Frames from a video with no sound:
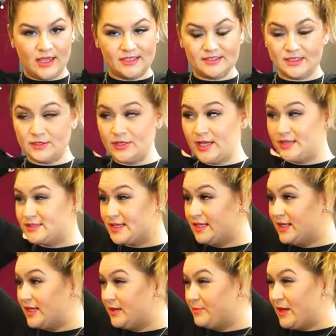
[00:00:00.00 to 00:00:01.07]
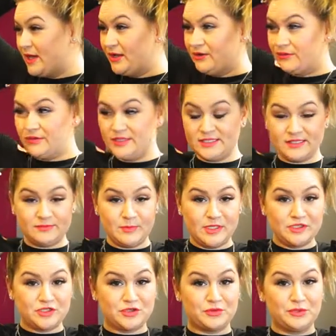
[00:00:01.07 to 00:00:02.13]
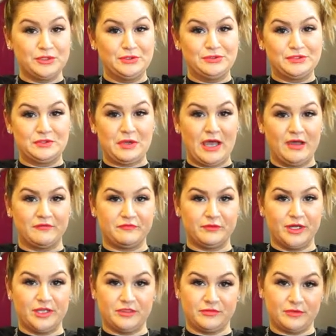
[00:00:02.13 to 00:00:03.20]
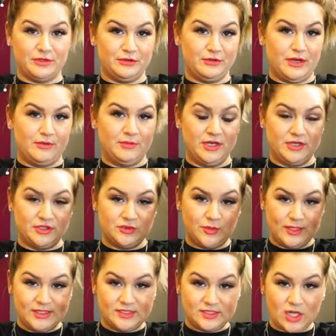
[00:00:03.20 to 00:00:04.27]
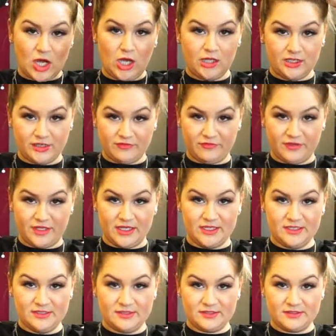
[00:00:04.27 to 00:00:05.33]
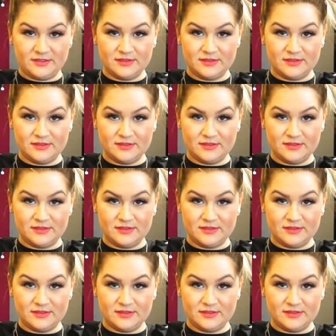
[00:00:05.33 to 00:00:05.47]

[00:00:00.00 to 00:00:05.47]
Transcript: As I, as I get about this much through, so halfway through, I'm going to twist all of this,